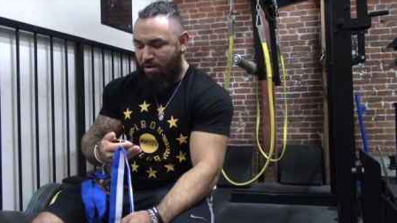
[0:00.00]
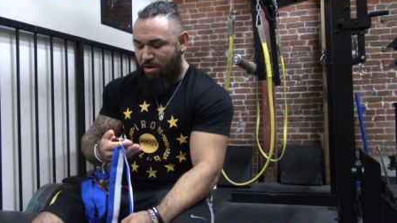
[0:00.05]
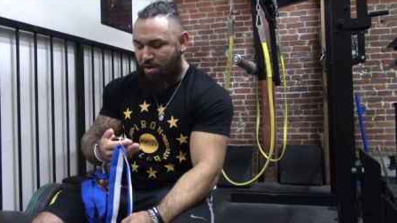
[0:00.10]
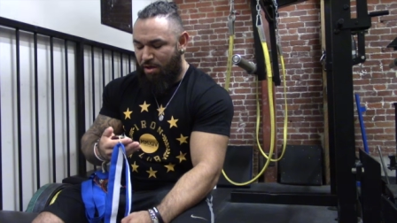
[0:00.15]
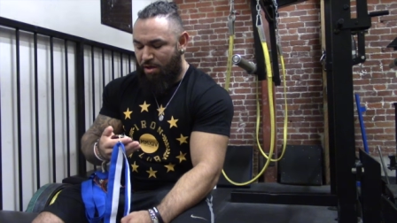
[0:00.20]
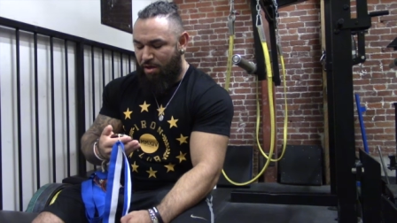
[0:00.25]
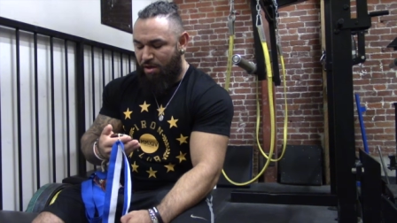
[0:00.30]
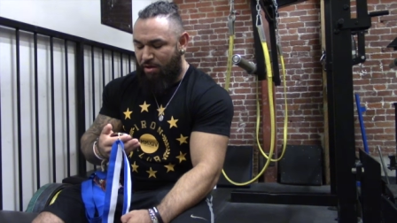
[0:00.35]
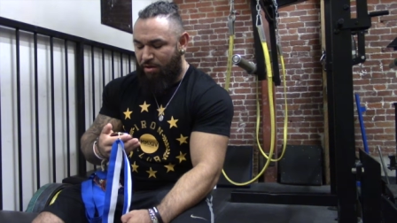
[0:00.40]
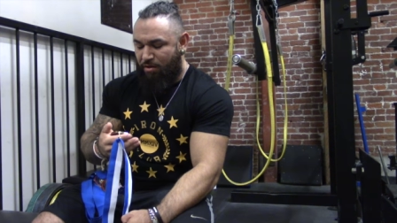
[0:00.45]

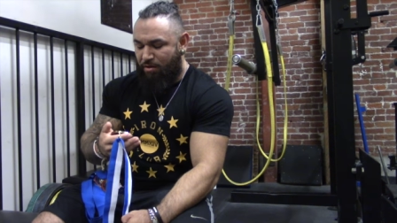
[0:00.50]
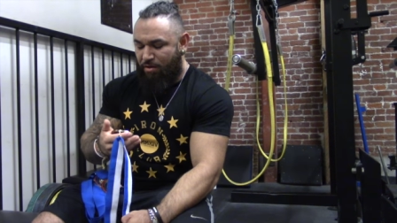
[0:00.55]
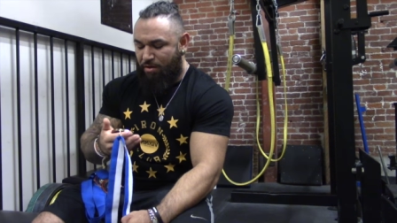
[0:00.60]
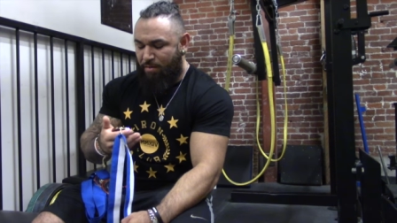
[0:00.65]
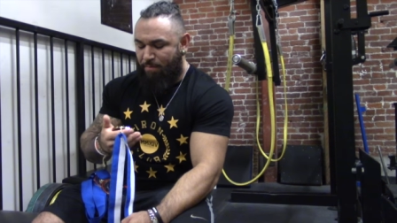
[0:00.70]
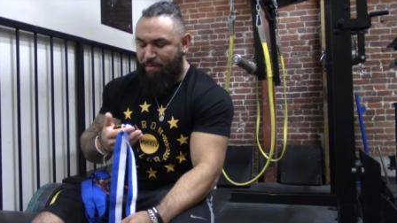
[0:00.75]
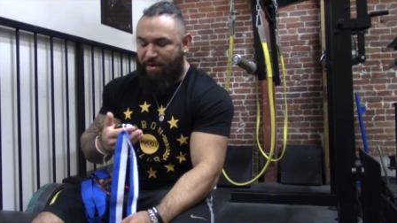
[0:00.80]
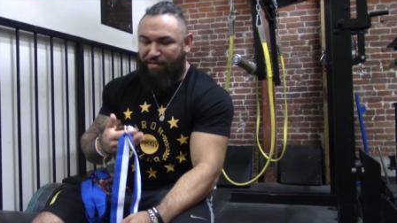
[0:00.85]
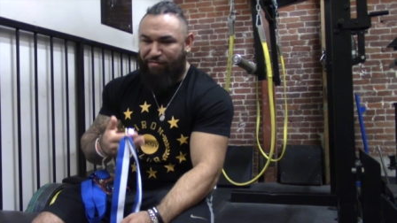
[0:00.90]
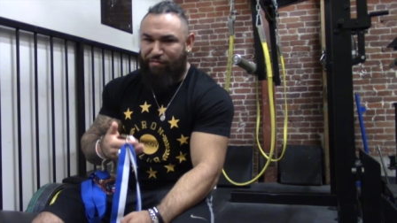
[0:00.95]
and
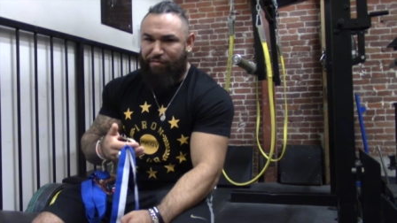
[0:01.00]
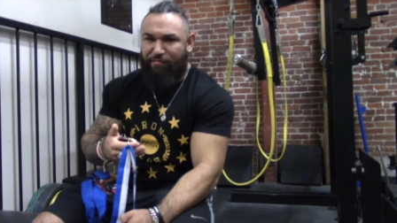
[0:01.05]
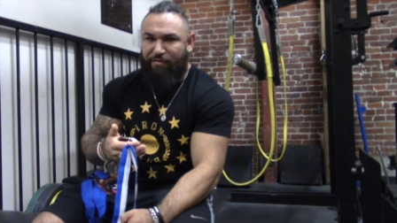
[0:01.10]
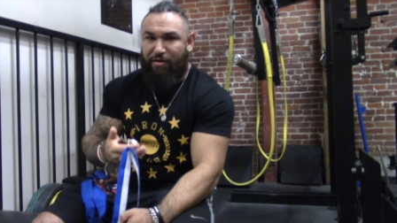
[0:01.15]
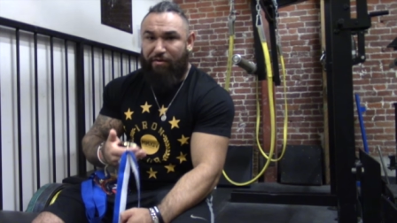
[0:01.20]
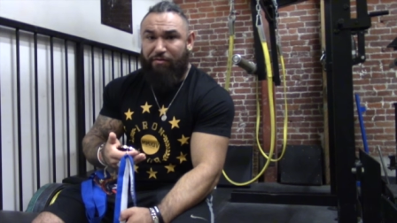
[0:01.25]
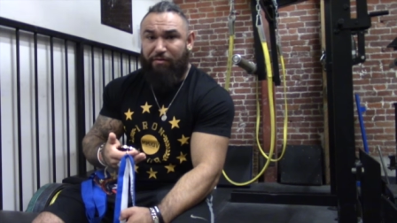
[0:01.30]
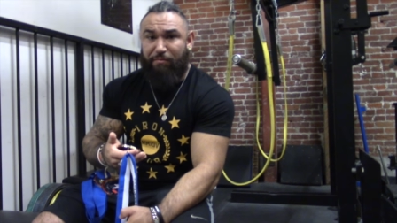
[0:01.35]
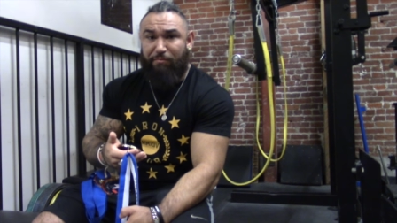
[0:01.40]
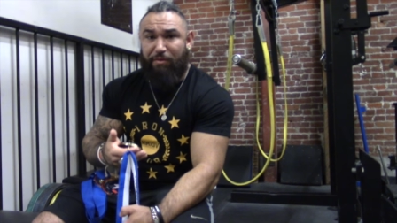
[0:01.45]
a positive
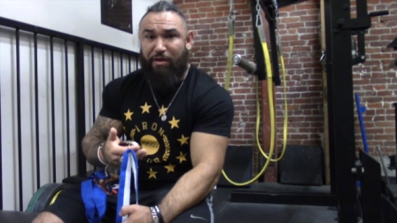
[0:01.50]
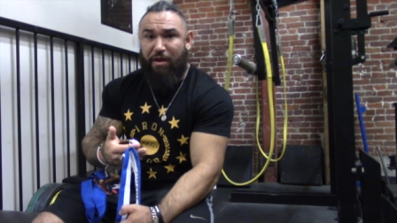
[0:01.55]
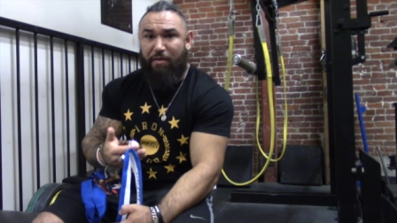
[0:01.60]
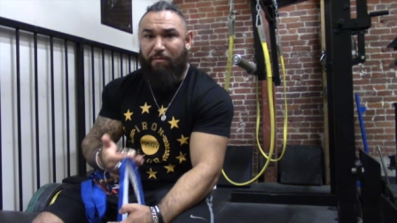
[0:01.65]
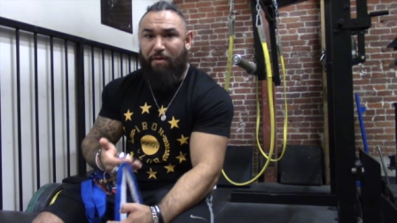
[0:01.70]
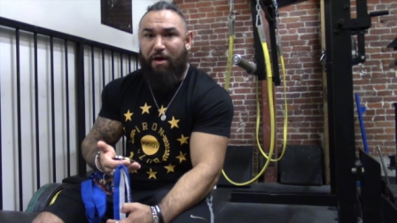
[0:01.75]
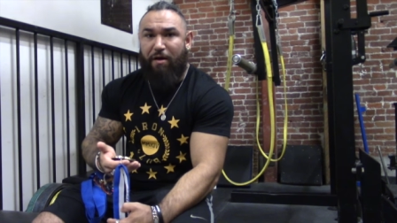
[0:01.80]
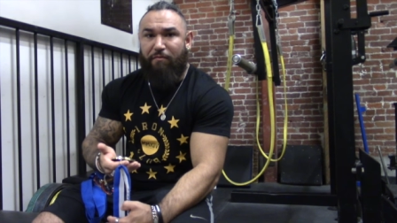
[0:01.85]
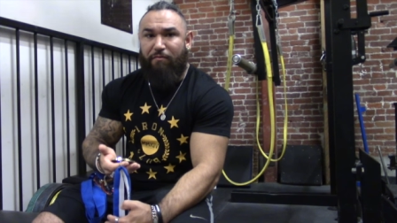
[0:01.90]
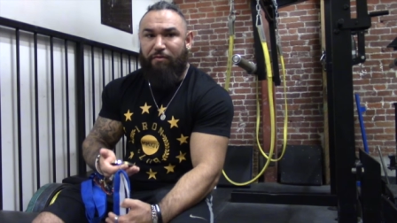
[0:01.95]
outcome came
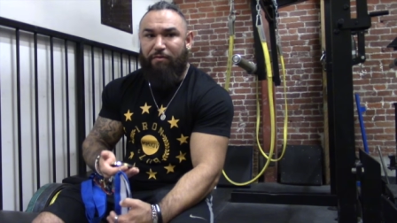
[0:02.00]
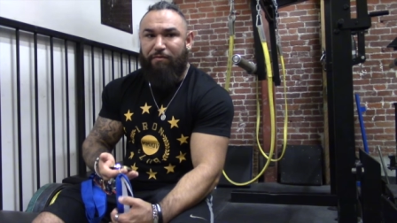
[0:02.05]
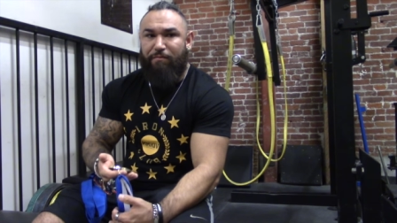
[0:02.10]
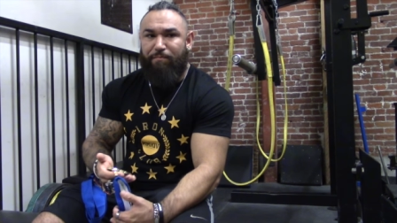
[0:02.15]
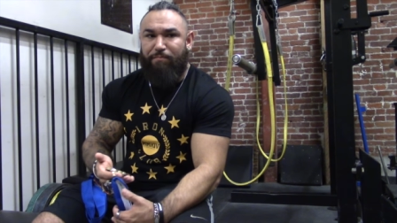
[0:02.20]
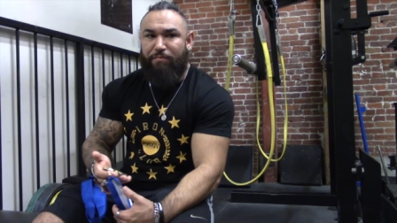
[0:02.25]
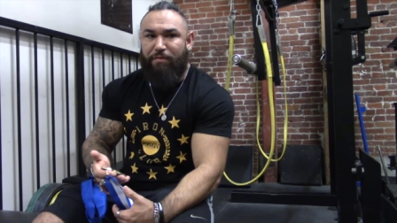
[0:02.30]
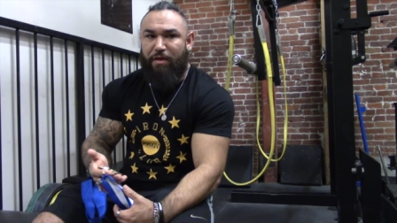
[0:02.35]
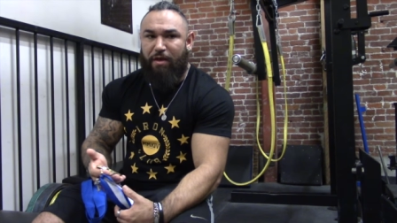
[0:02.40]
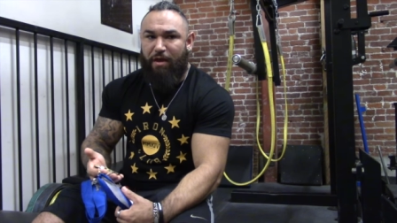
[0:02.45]
out of
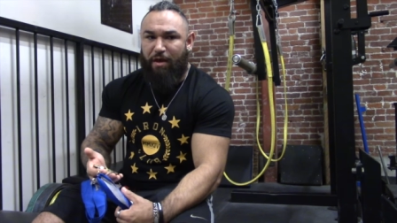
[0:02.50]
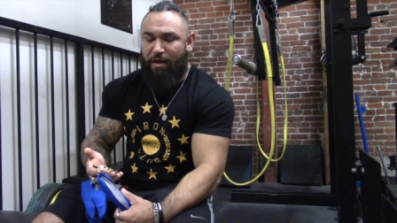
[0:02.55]
it.